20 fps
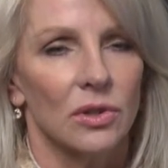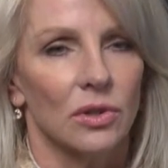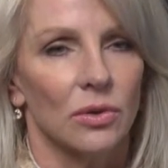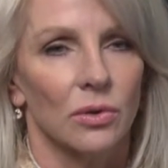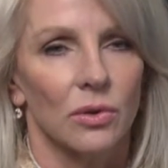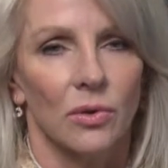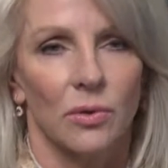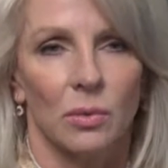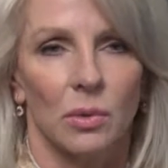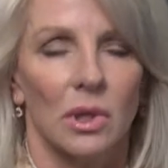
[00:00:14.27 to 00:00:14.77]
2
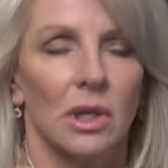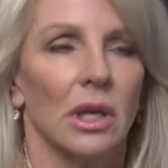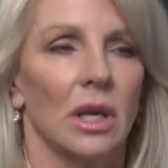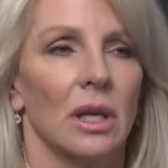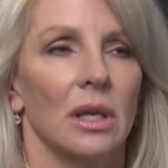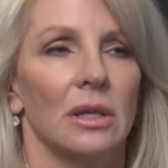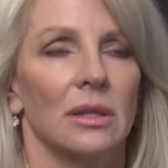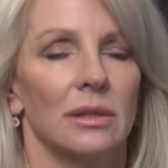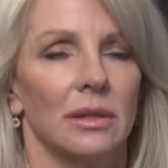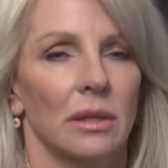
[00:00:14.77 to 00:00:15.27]
or 3
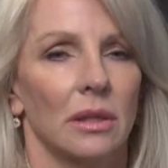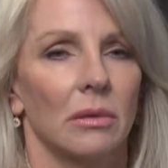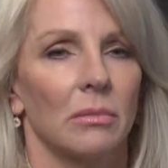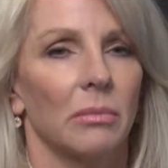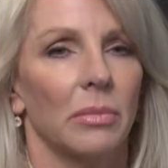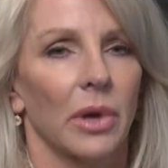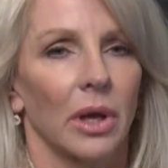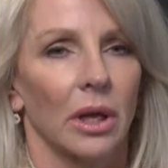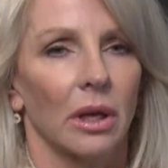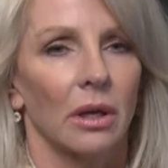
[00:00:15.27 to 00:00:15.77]
days
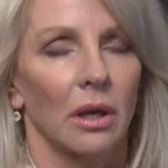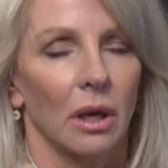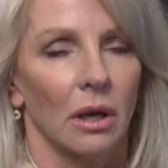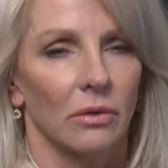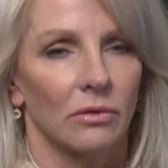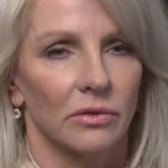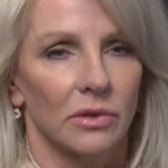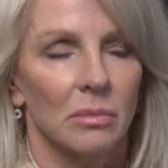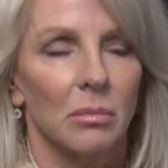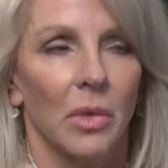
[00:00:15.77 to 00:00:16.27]
in bed
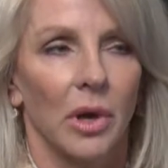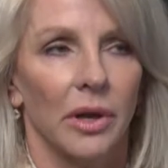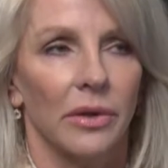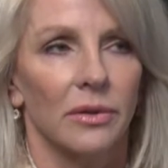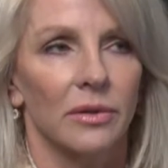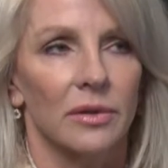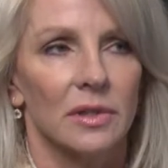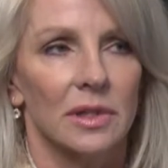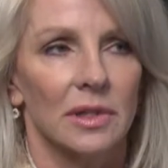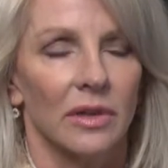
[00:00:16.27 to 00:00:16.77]
every
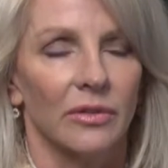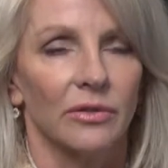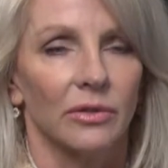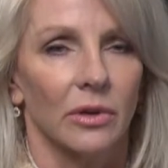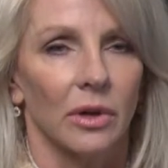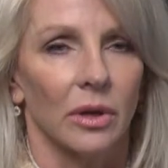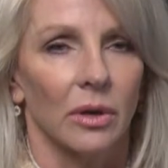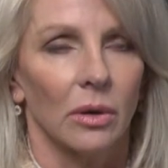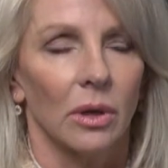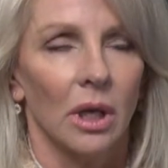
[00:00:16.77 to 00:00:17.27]
month
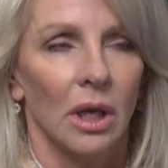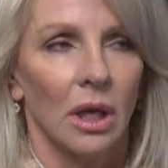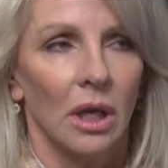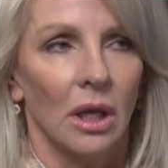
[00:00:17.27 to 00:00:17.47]
suffering